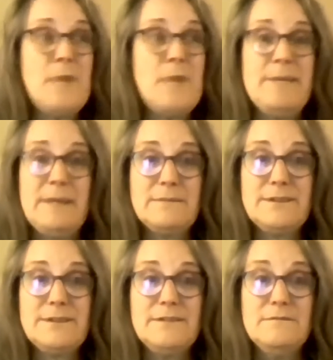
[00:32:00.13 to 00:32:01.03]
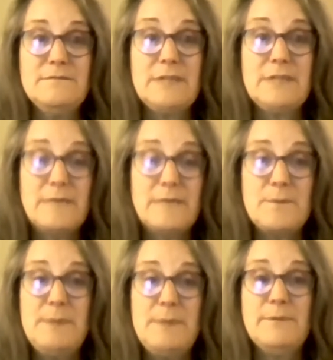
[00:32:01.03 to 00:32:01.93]
way to be able to connect
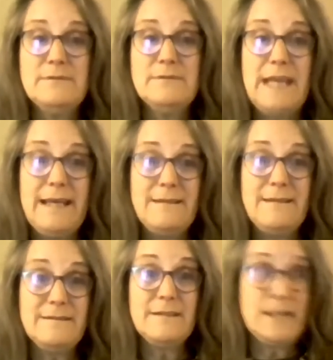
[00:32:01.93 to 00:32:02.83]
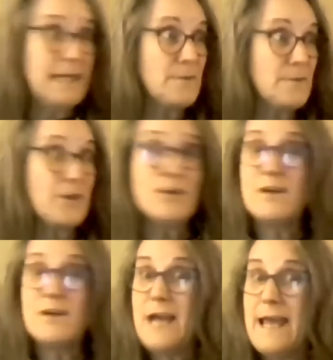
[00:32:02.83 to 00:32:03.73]
with people yeah. and connect with
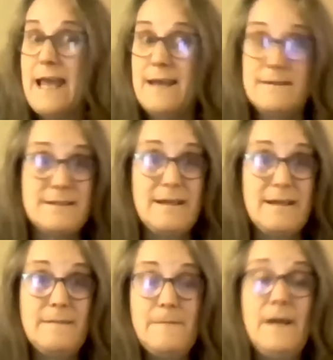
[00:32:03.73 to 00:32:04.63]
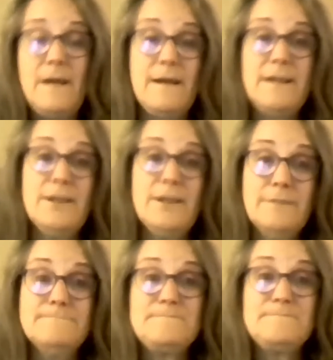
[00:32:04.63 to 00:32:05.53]
her, and um, you
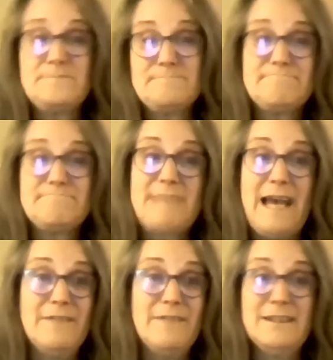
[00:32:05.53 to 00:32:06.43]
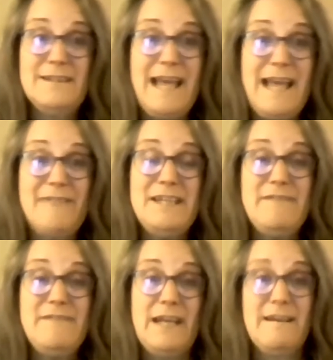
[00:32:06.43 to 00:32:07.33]
know, have a have an
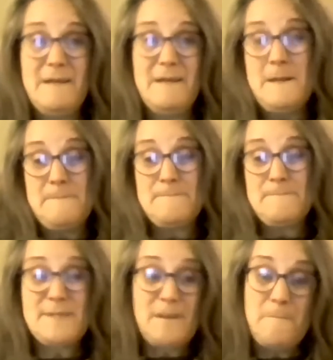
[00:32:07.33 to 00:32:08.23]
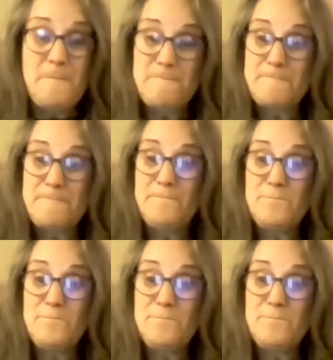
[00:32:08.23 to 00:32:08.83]
evening. It sounds so, like fun.